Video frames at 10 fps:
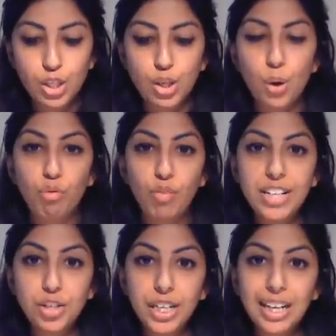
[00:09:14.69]
So
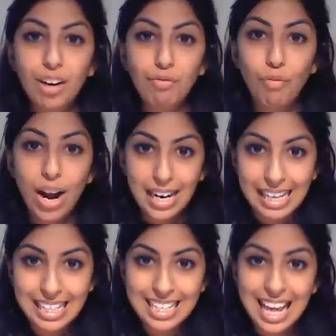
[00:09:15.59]
ventricular
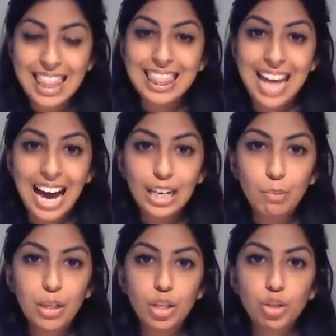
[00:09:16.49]
rate, that
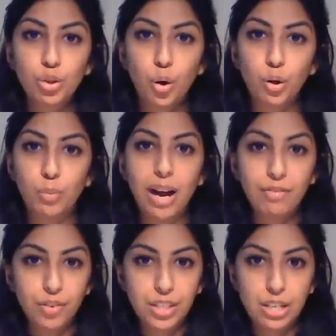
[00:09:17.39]
can be controlled by,
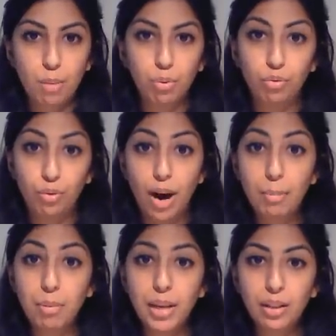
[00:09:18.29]
for example,
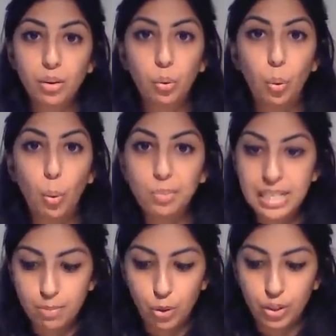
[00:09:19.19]
verapamil or
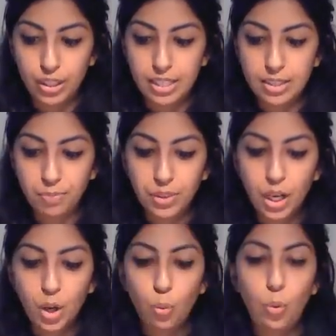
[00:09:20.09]
beta blockers,
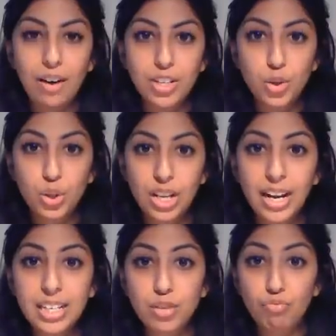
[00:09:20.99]
whereas your
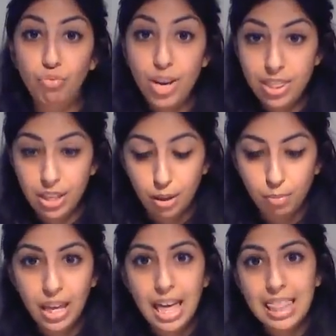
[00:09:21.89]
sinus
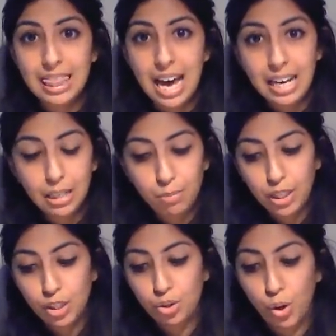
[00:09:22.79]
rhythm, that can
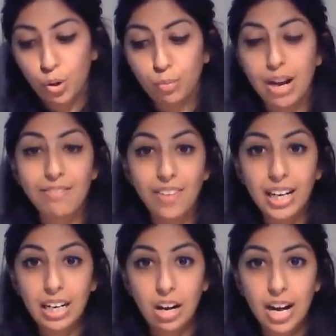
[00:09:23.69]
be controlled by
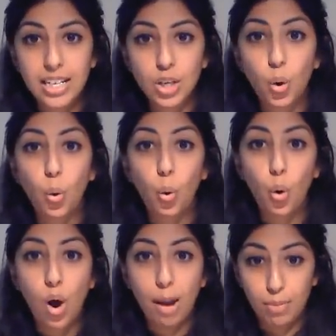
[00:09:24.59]
flecainide
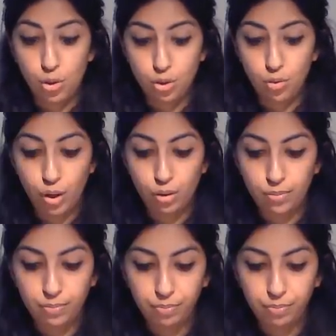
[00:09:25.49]
or amiodarone.